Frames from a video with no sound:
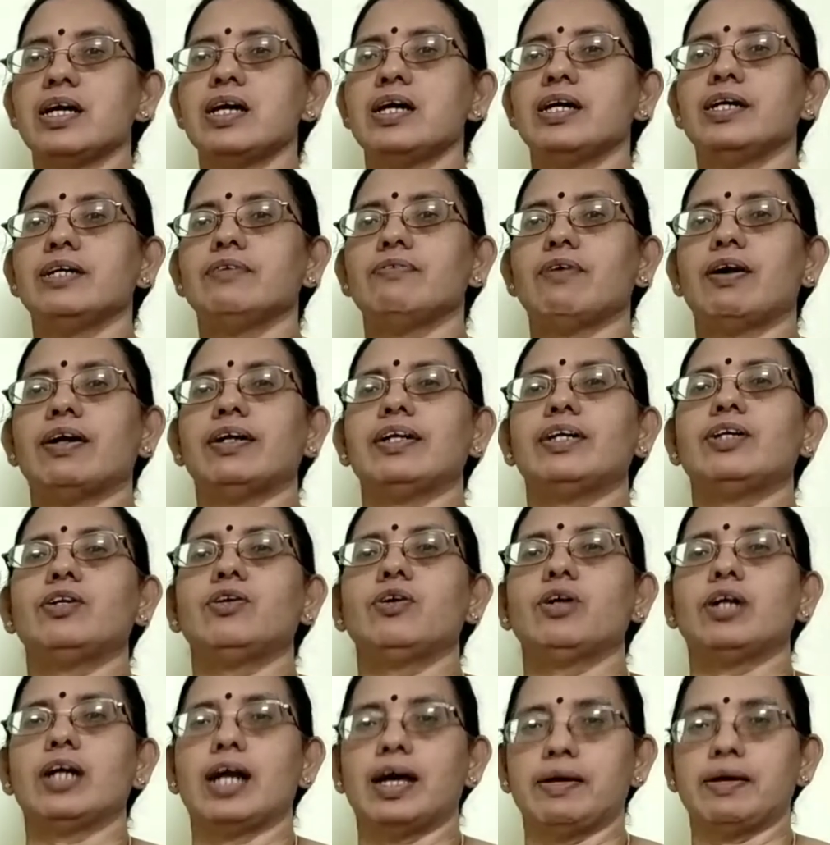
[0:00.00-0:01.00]
He wanted
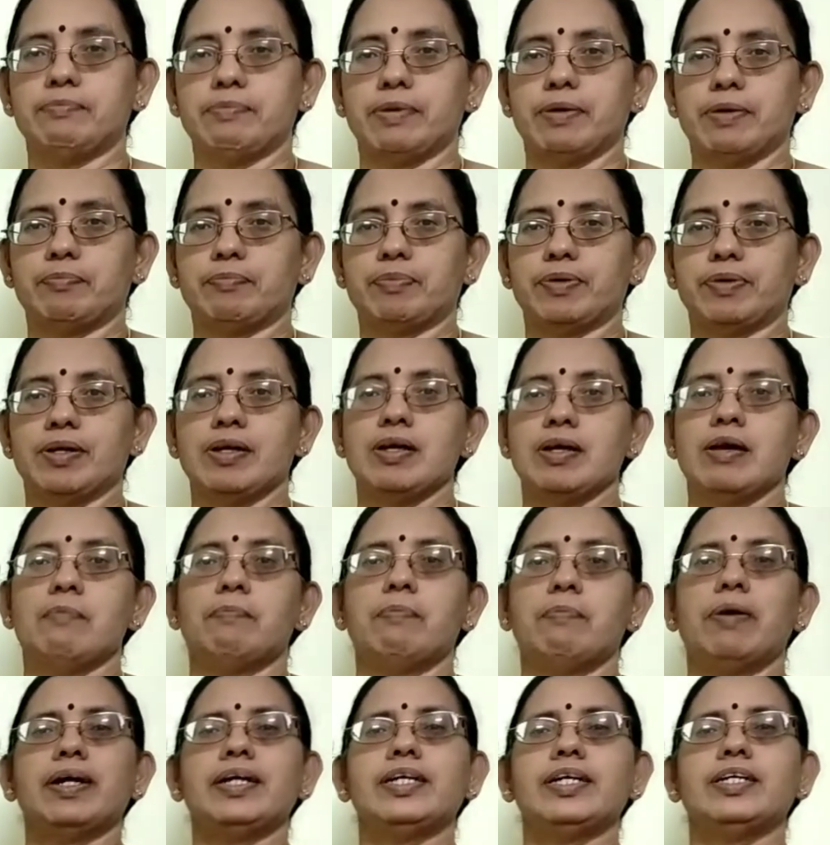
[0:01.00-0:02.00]
to climb up,
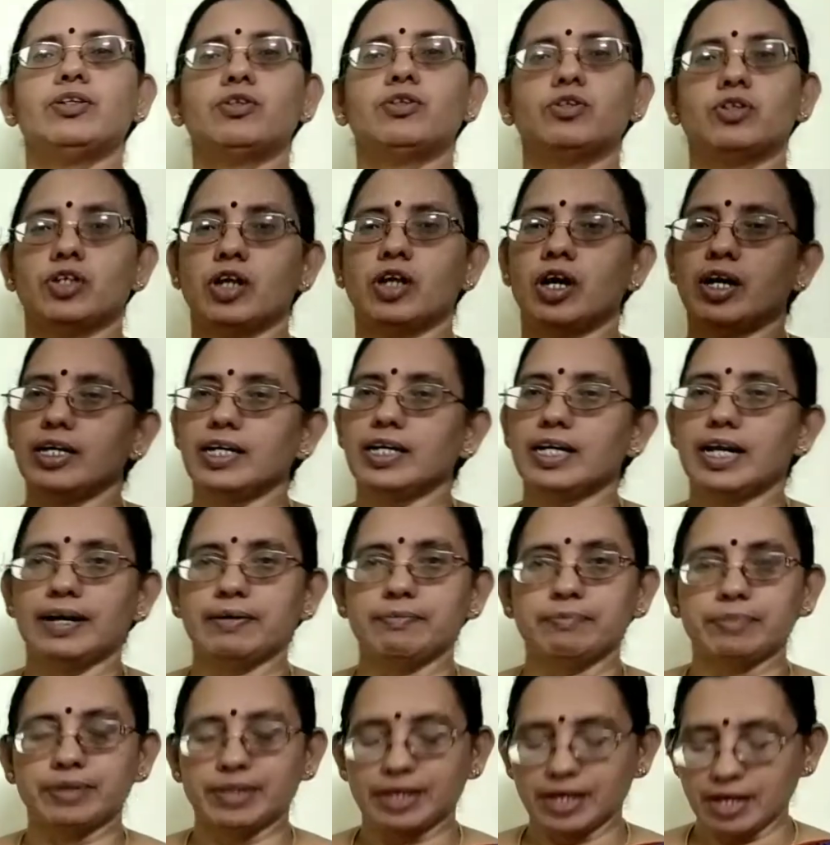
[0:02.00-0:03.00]
but he could not
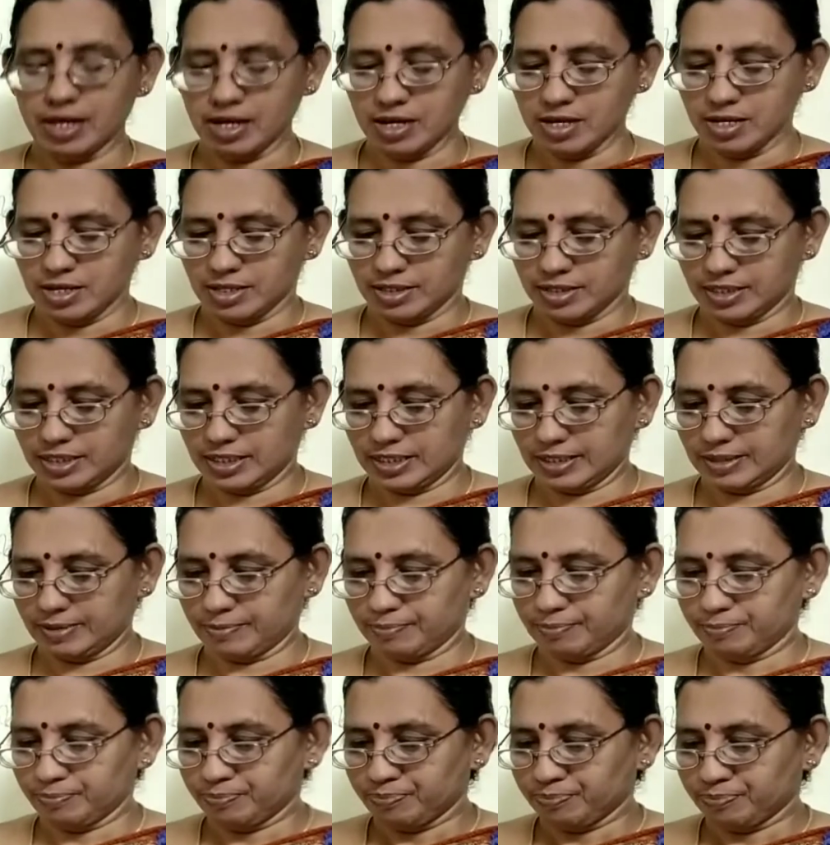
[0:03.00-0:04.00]
climb the tree
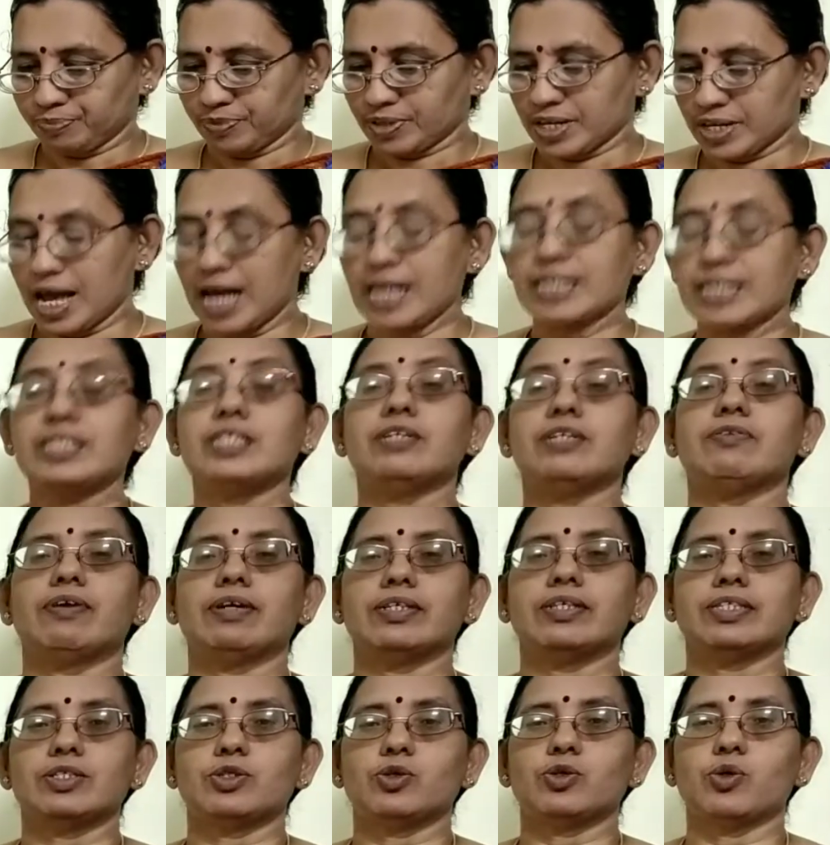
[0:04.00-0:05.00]
as he
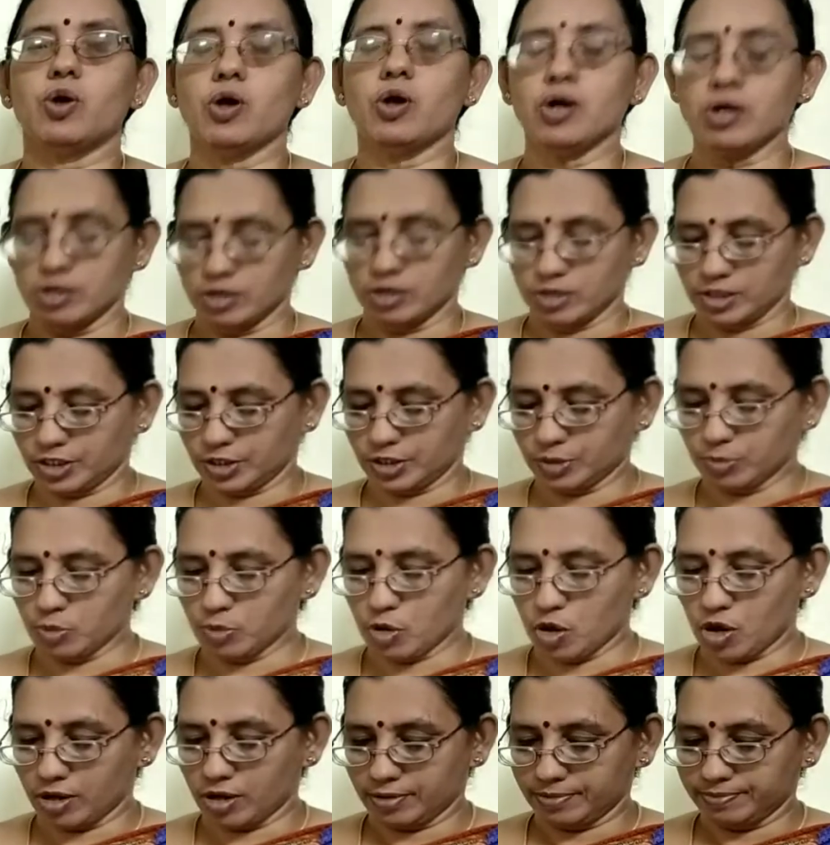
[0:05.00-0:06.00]
was so
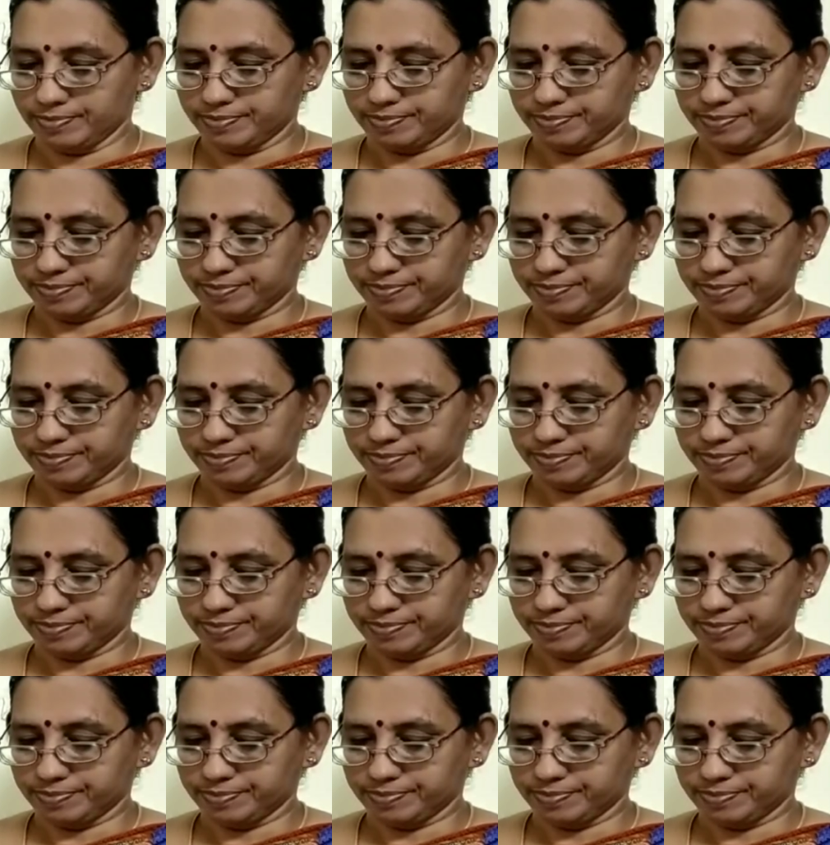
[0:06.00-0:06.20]
small.